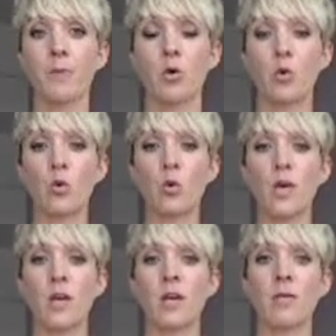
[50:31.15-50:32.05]
who
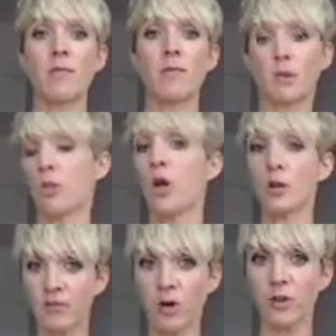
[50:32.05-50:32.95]
in a lot
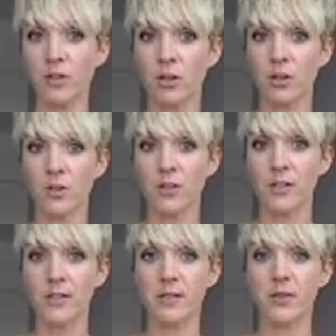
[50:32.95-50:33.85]
of
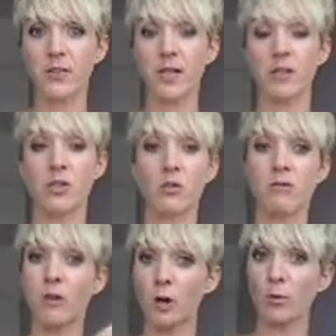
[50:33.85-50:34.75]
countries are trained to
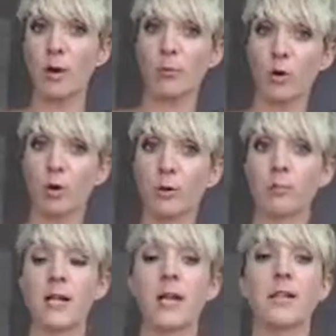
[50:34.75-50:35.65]
follow up normal
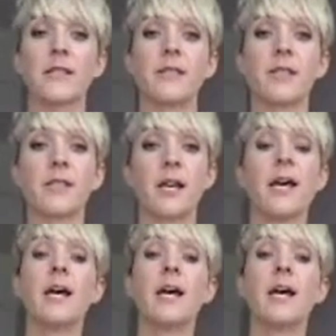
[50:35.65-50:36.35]
pregnancies,